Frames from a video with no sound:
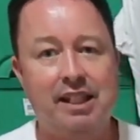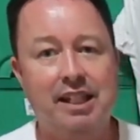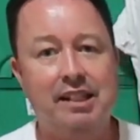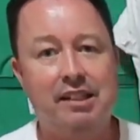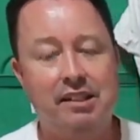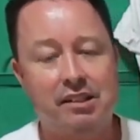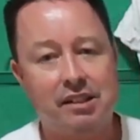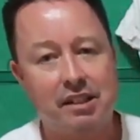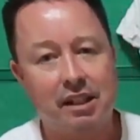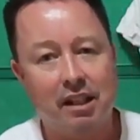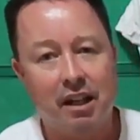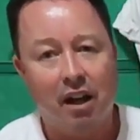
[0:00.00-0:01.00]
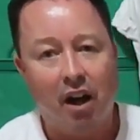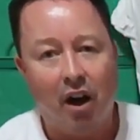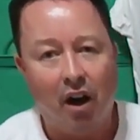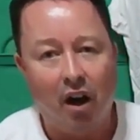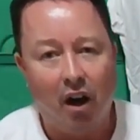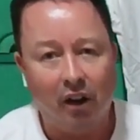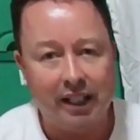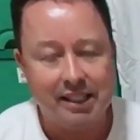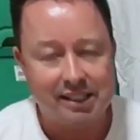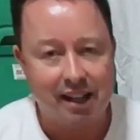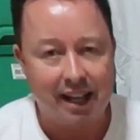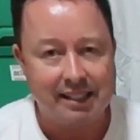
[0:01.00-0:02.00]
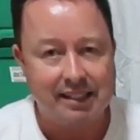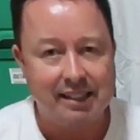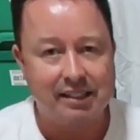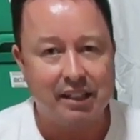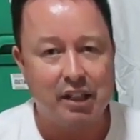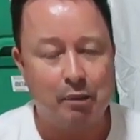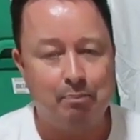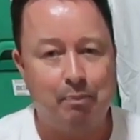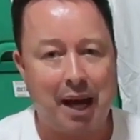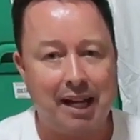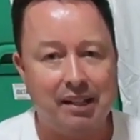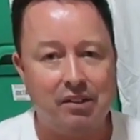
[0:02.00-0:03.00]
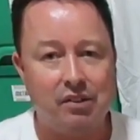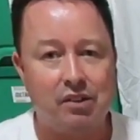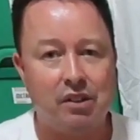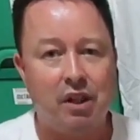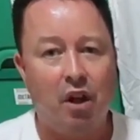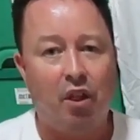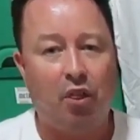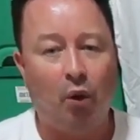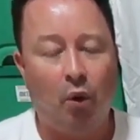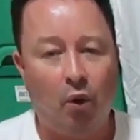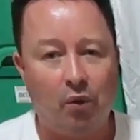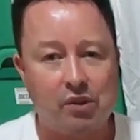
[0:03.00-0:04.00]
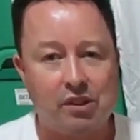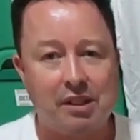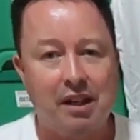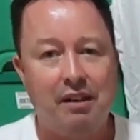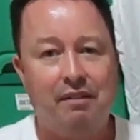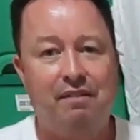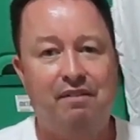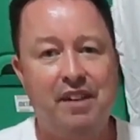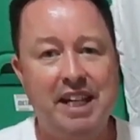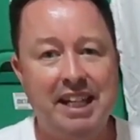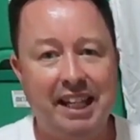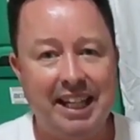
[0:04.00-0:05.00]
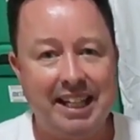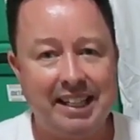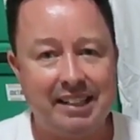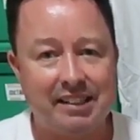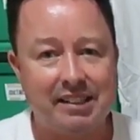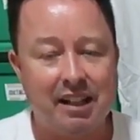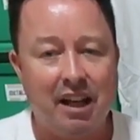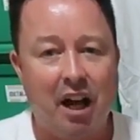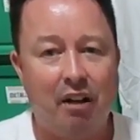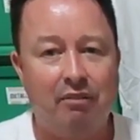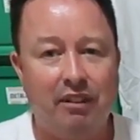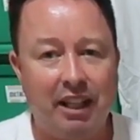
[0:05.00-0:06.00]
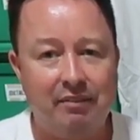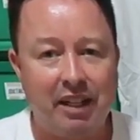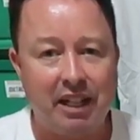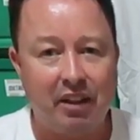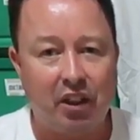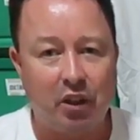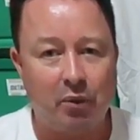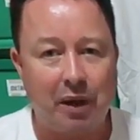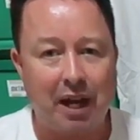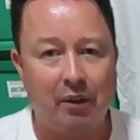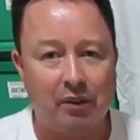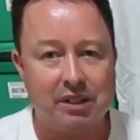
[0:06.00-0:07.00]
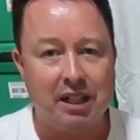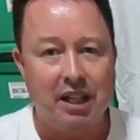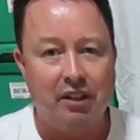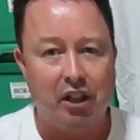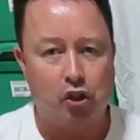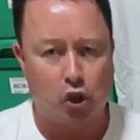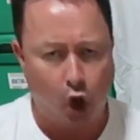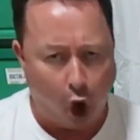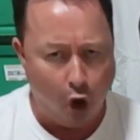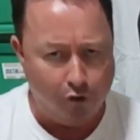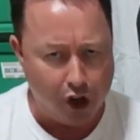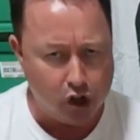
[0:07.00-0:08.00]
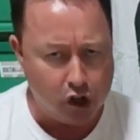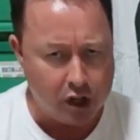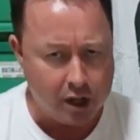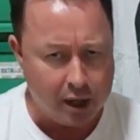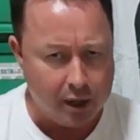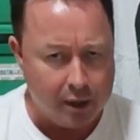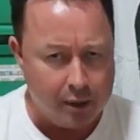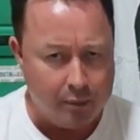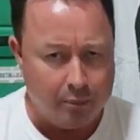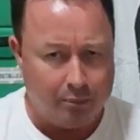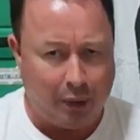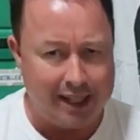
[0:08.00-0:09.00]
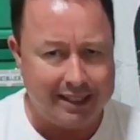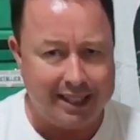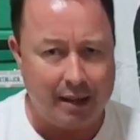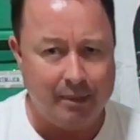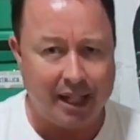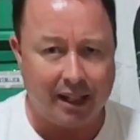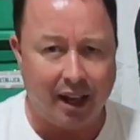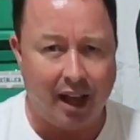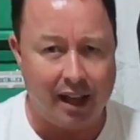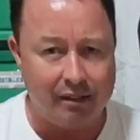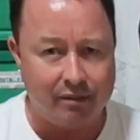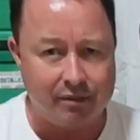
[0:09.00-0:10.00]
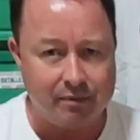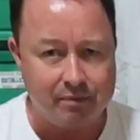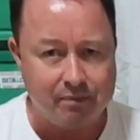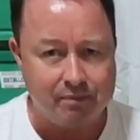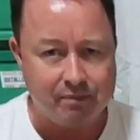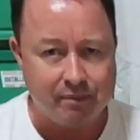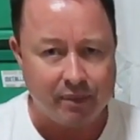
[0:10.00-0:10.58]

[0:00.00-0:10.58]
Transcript: This is Ollie Sykes's and the band's thoughts, feelings of living throughout this COVID pandemic life.